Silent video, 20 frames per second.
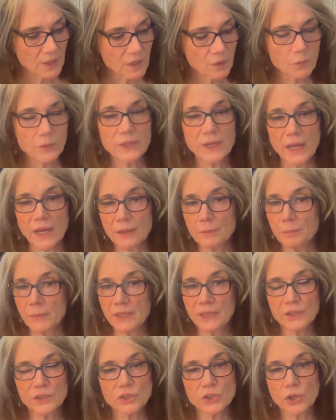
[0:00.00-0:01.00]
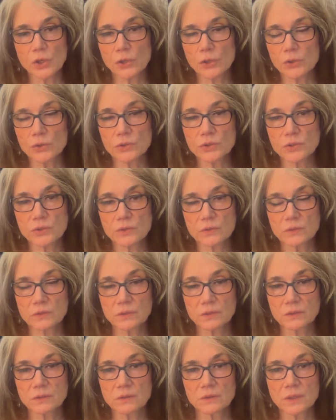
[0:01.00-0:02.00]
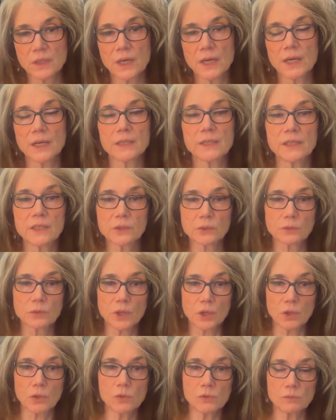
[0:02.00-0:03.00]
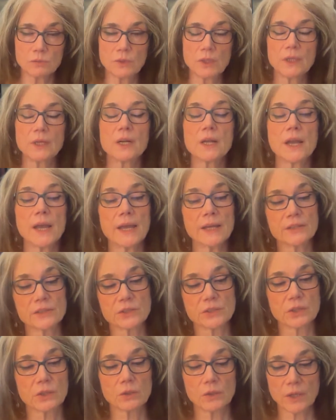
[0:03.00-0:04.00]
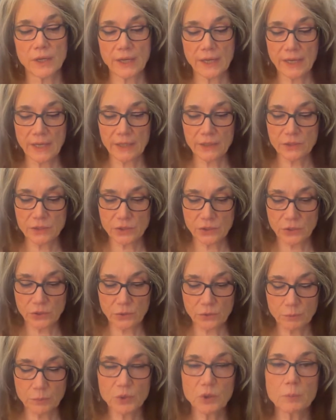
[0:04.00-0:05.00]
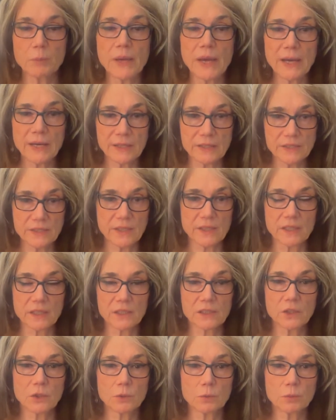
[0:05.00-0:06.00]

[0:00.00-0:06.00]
we'd had many shows in a row. And so I had to pull back and sing in a lower